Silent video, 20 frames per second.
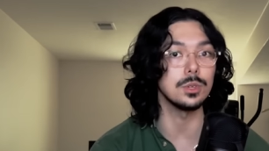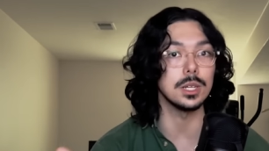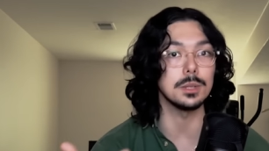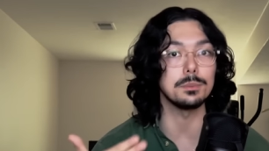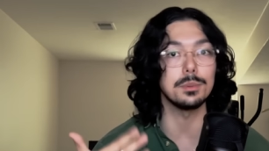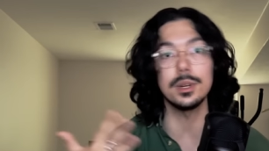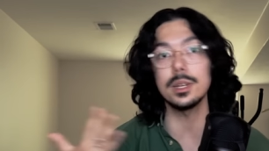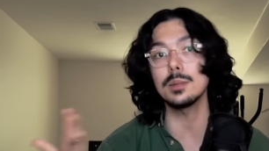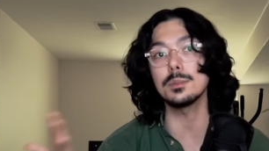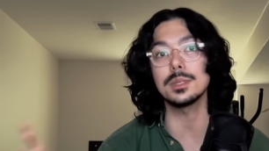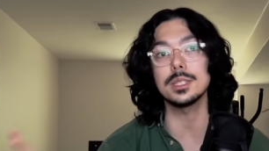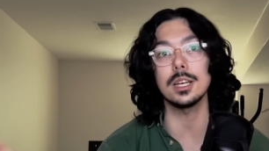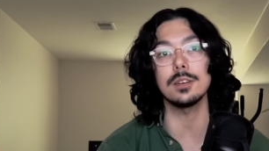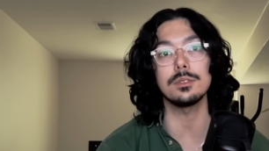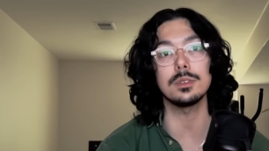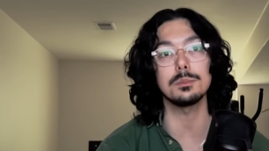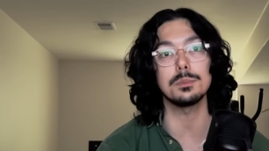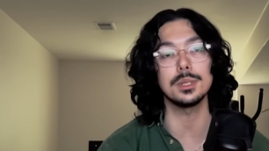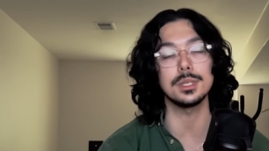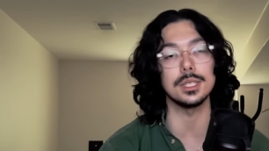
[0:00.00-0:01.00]
had put himself
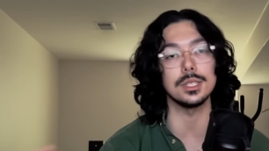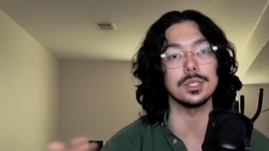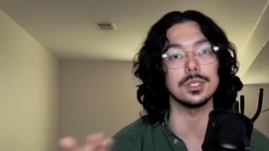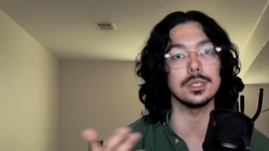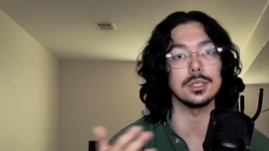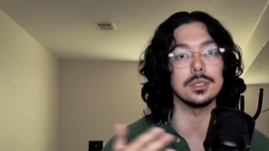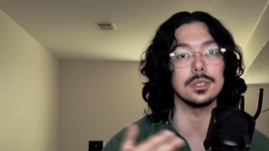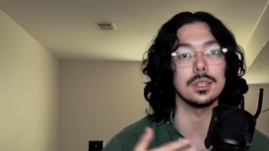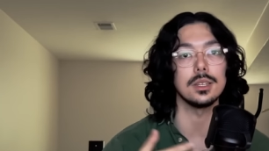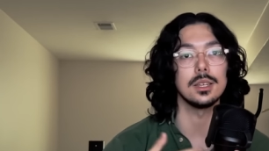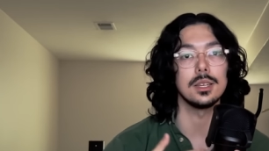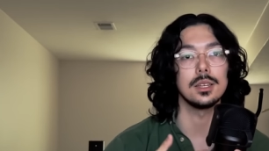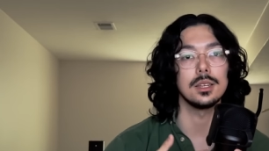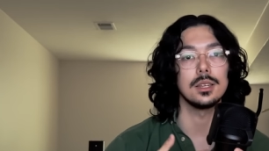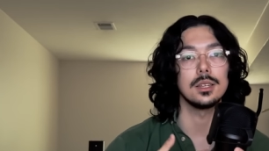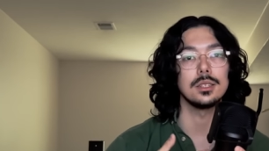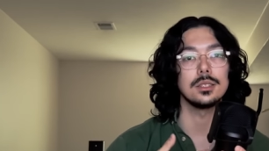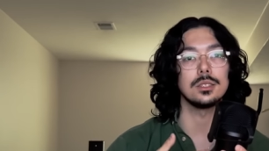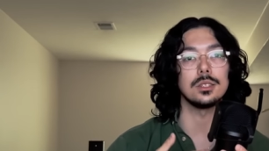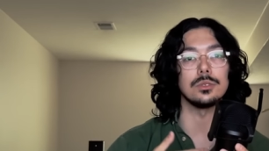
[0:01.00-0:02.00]
in position
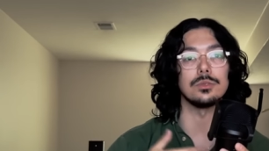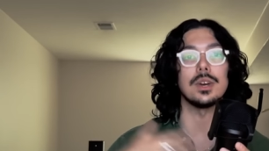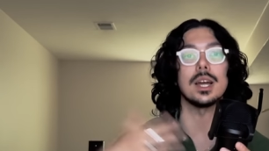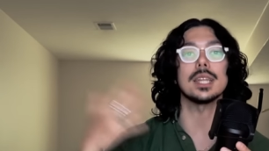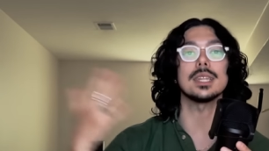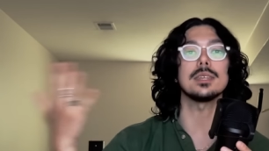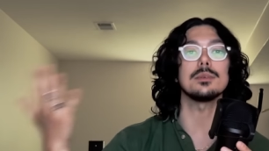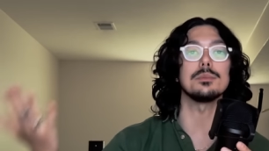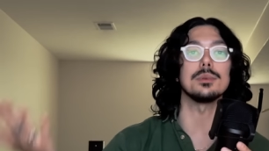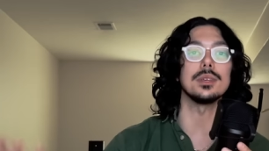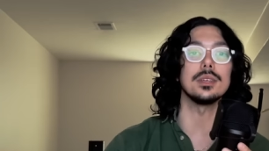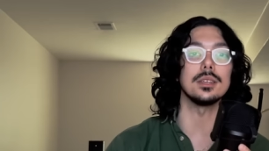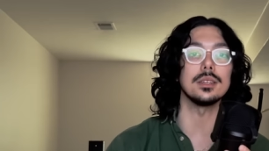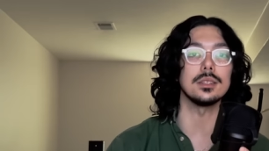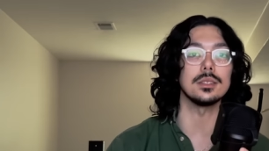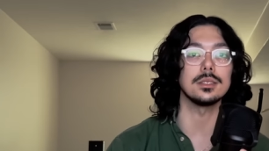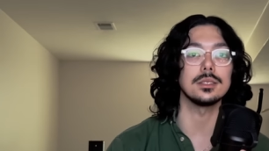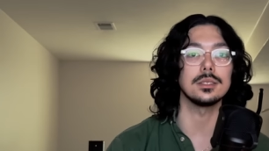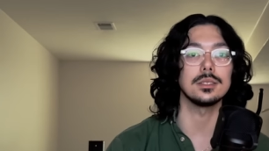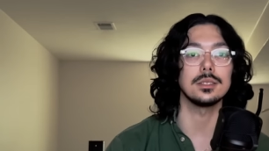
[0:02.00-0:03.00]
to finally
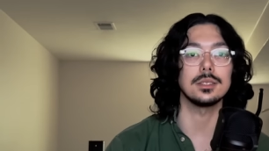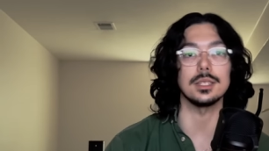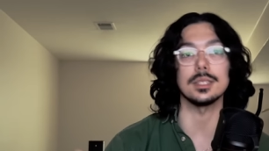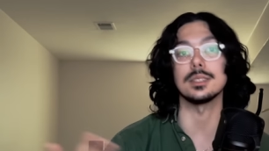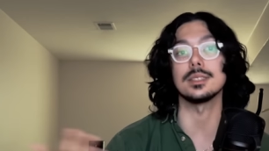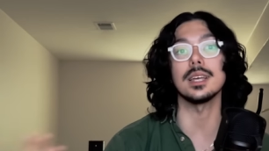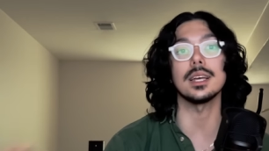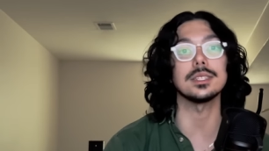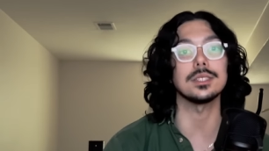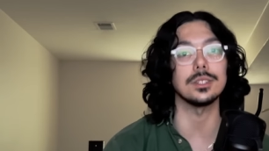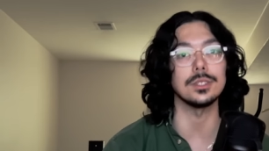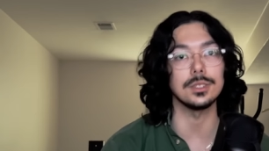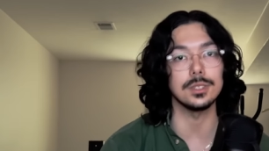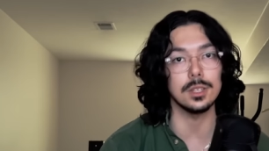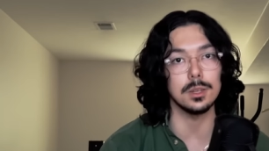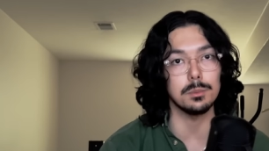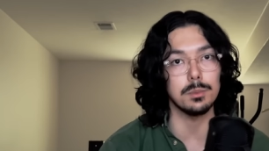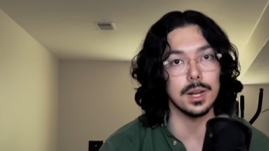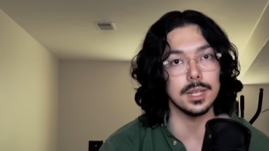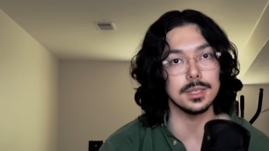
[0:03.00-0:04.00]
be successor to
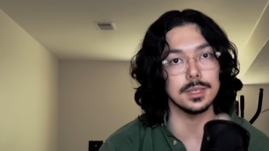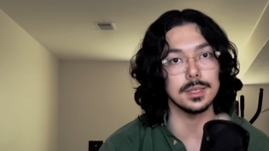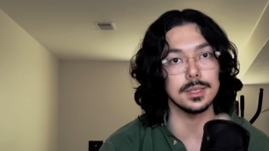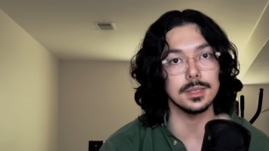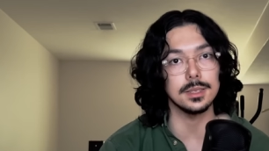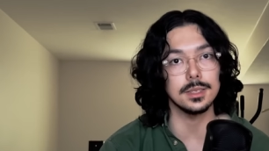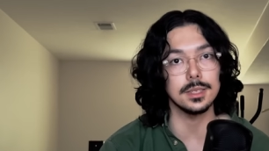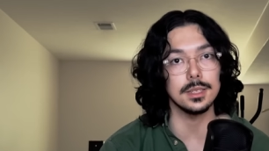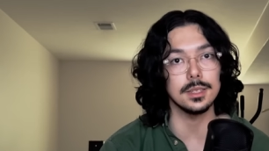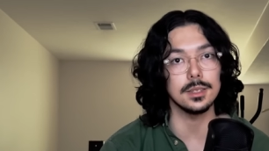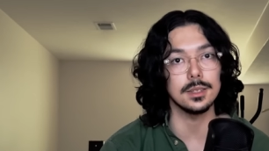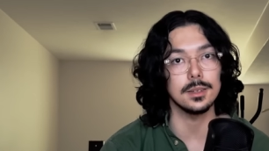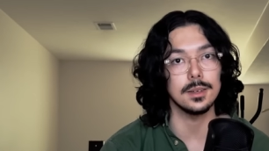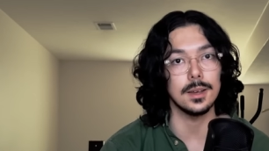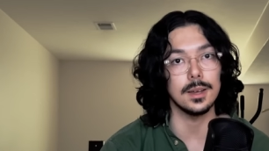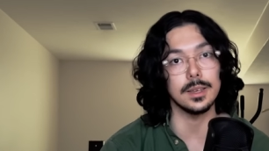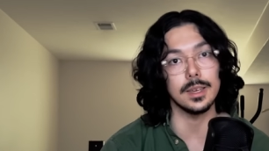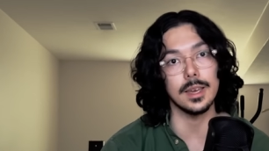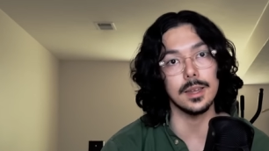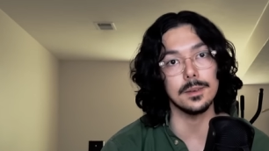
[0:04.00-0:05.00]
the presidency
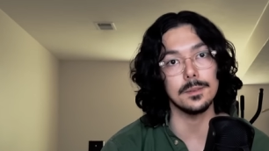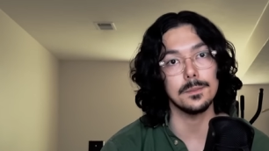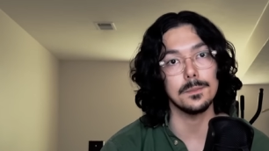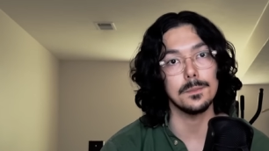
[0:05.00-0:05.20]
again.